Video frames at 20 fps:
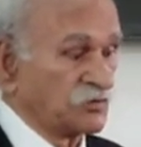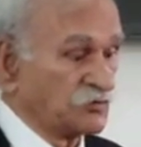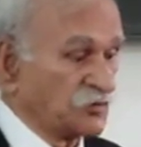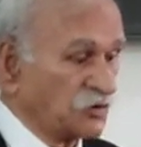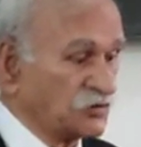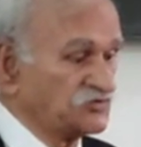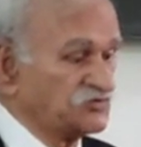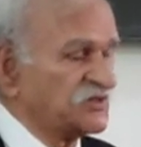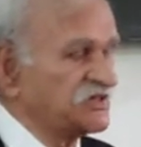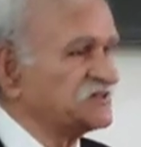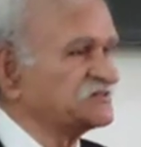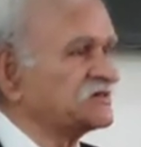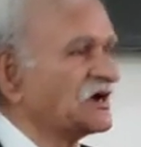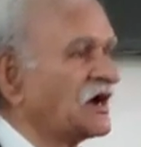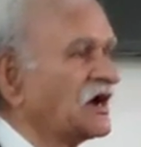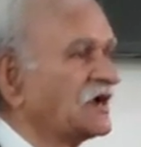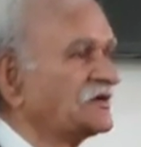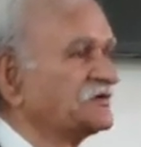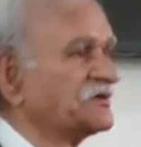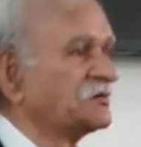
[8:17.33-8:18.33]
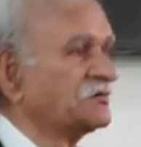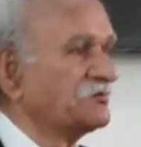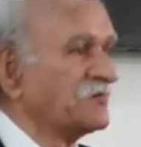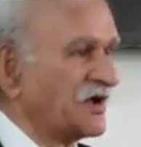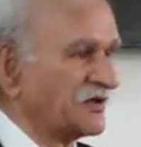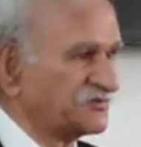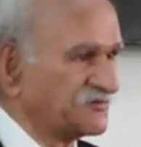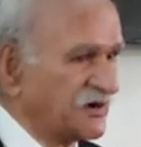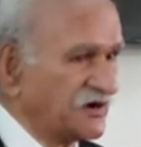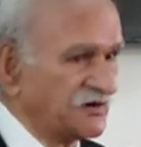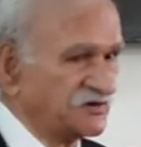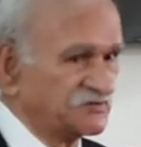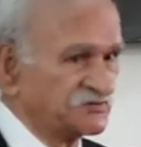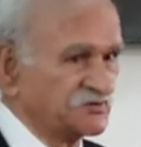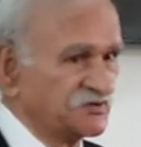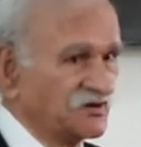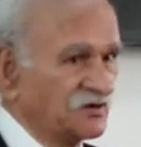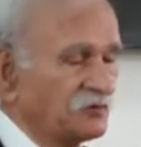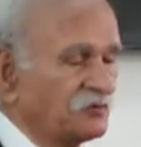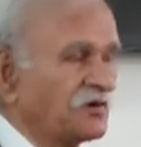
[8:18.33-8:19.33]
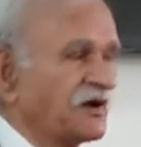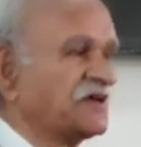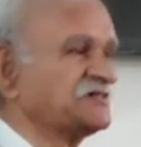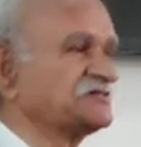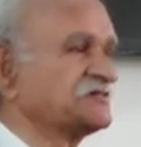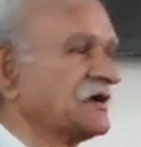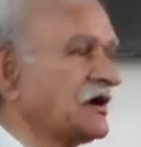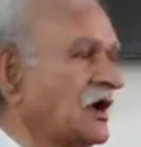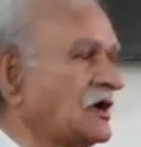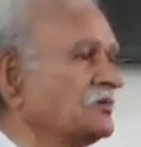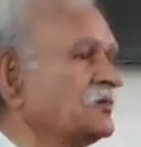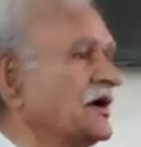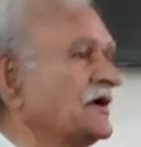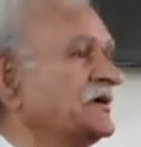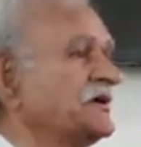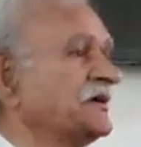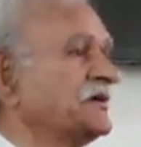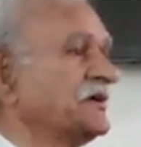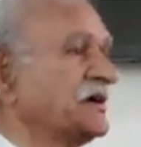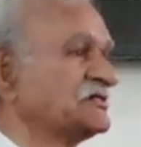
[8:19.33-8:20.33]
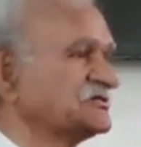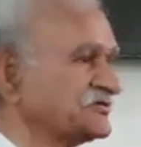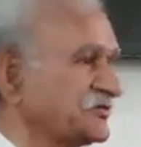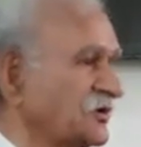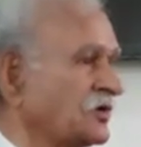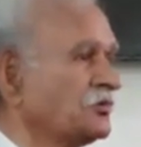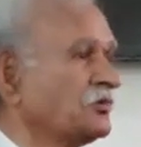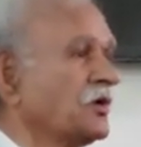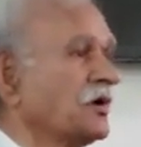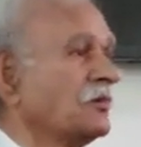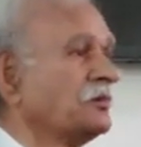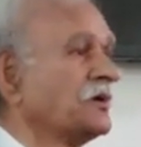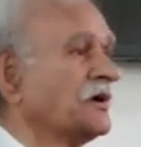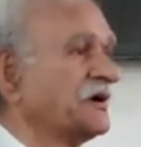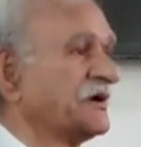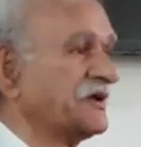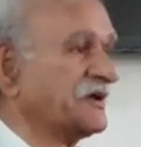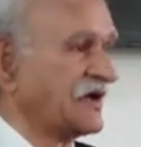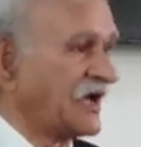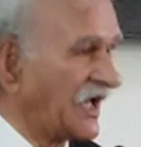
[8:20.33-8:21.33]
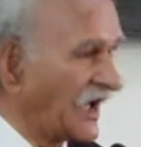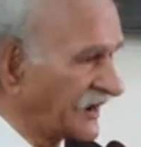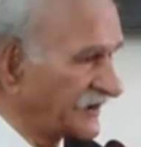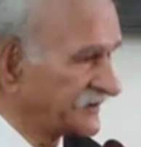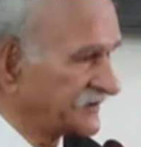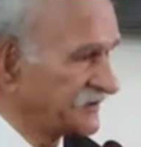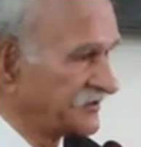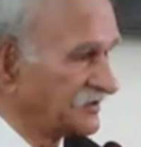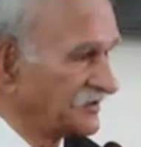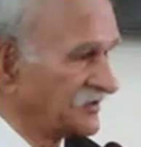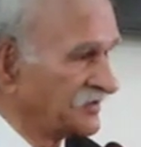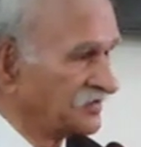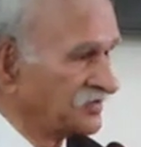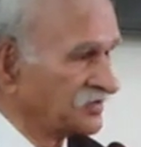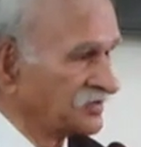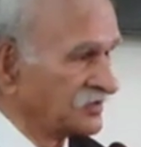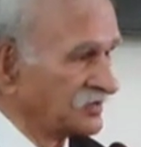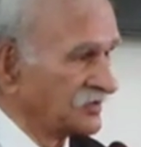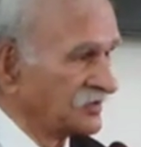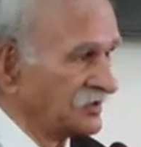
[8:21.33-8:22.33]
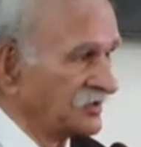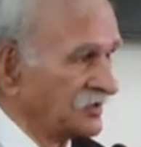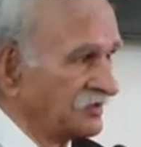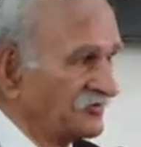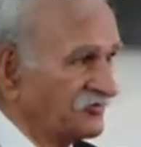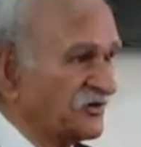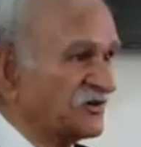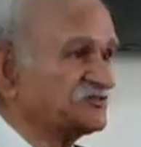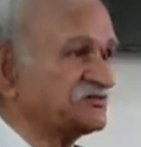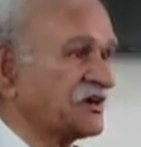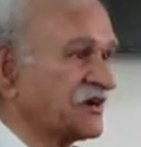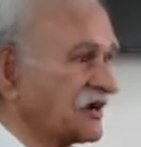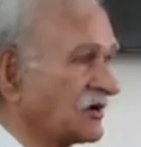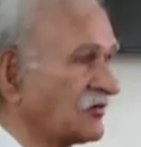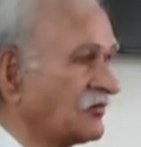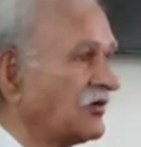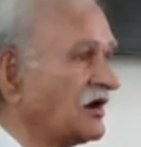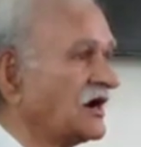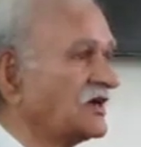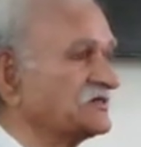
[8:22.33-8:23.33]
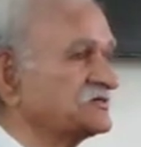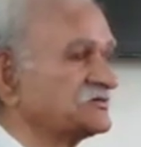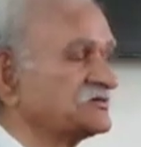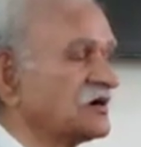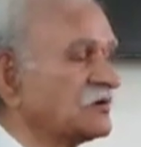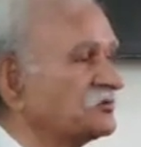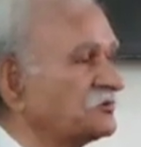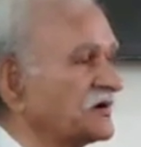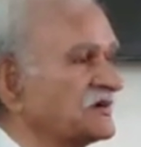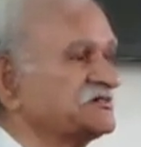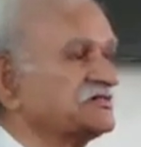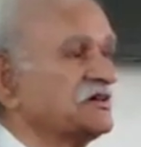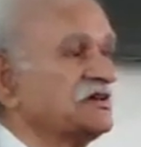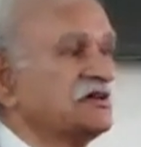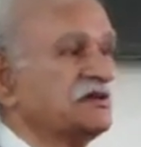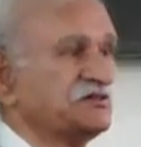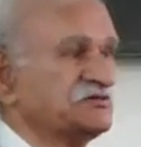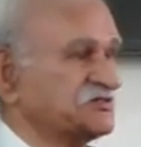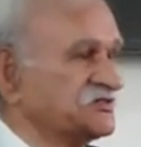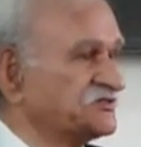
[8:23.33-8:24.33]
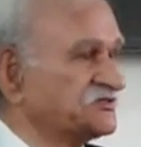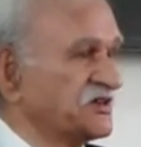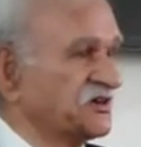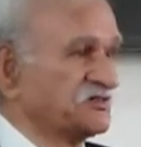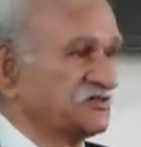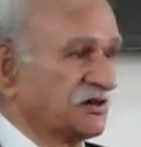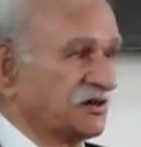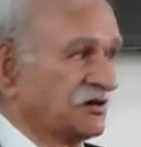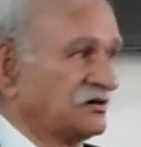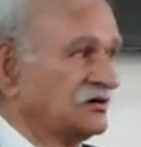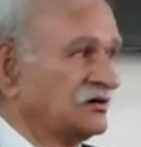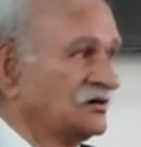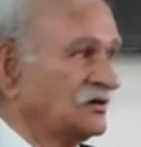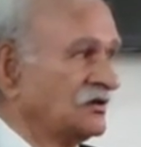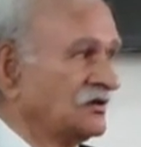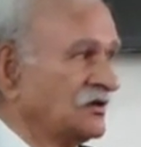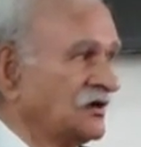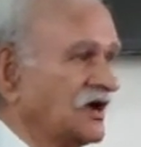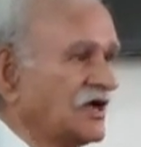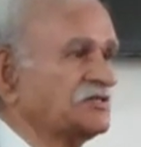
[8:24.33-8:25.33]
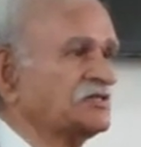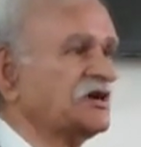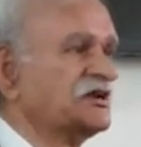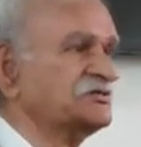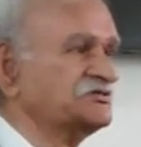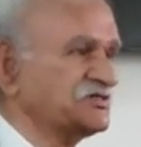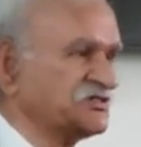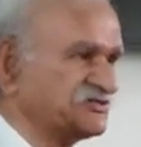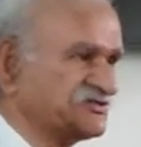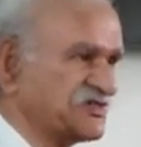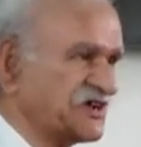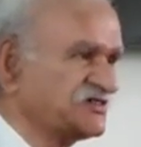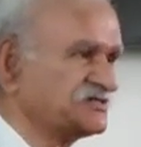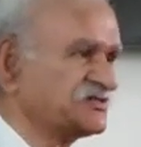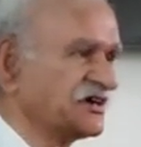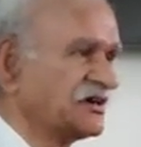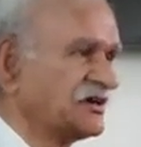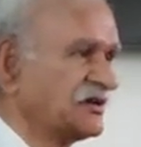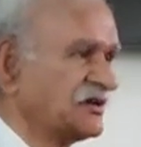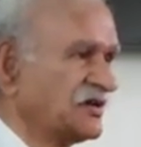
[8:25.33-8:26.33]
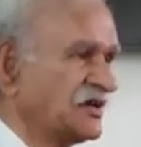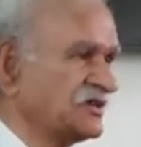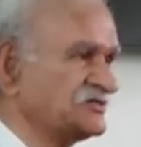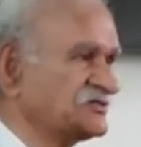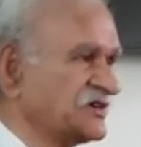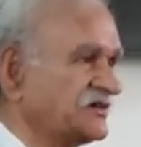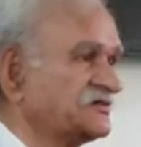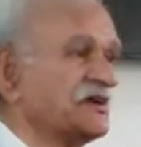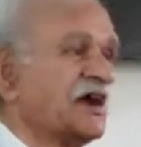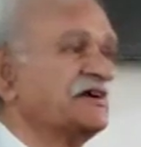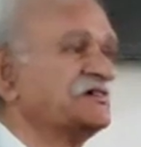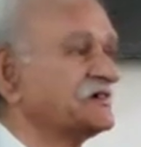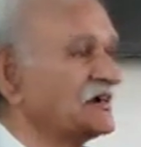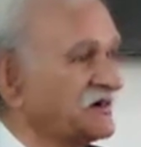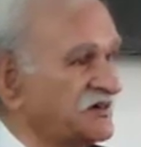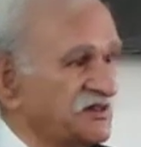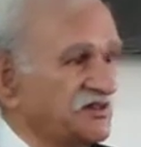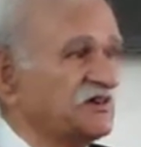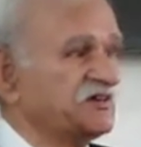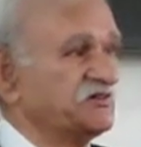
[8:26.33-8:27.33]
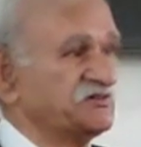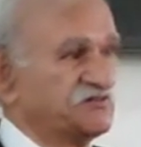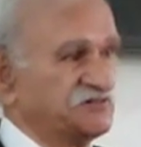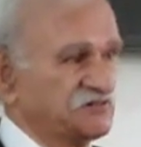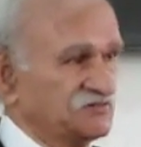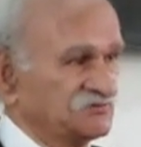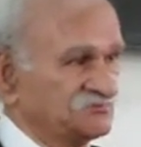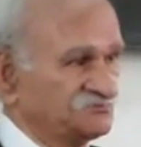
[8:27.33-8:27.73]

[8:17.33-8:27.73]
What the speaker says: So these are the methods prescribed by the Transfer of Property Act, which requires compulsory registration. And the registration is a title deed.